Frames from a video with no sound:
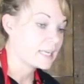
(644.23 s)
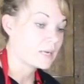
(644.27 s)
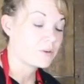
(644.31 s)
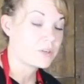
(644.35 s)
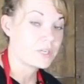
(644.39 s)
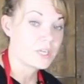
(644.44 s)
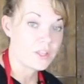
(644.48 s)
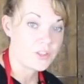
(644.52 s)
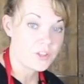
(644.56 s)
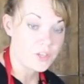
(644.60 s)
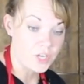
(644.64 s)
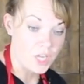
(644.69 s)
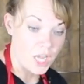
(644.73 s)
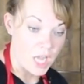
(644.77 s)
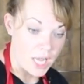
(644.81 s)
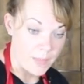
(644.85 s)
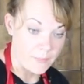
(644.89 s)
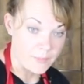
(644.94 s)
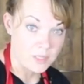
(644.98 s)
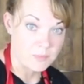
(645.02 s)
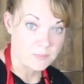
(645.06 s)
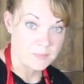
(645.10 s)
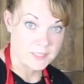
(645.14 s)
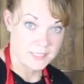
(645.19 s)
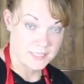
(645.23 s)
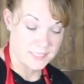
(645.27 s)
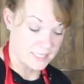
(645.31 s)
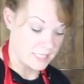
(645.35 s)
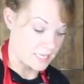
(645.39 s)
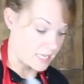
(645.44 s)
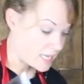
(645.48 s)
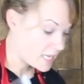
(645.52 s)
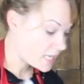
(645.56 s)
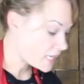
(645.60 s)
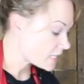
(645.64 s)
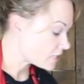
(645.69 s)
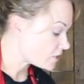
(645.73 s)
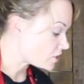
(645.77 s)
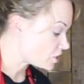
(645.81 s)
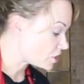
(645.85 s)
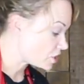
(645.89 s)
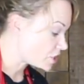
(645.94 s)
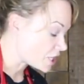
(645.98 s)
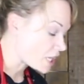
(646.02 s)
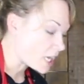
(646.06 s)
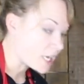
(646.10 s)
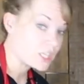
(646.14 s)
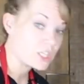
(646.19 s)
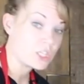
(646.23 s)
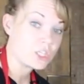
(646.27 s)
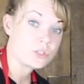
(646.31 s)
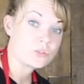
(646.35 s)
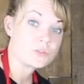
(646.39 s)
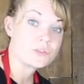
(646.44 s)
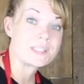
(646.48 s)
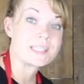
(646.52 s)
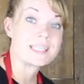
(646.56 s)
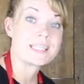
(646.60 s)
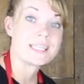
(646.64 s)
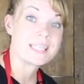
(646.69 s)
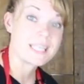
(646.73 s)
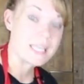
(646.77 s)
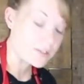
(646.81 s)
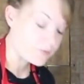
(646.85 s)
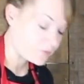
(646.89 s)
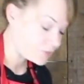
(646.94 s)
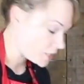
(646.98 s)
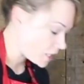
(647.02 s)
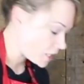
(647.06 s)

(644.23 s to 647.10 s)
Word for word: Now, another common mistake is to not use enough